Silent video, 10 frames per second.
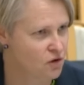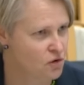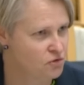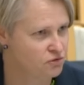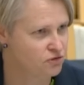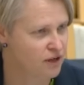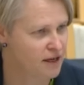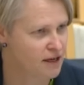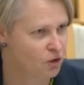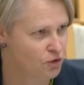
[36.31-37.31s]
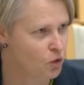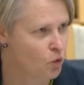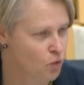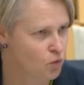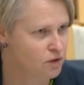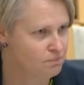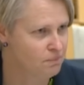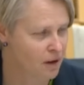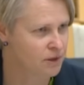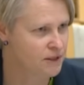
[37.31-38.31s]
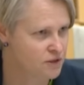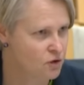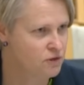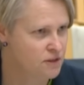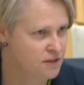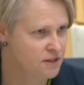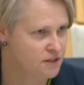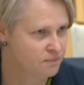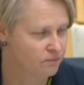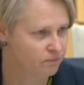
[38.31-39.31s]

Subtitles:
of on all public servants.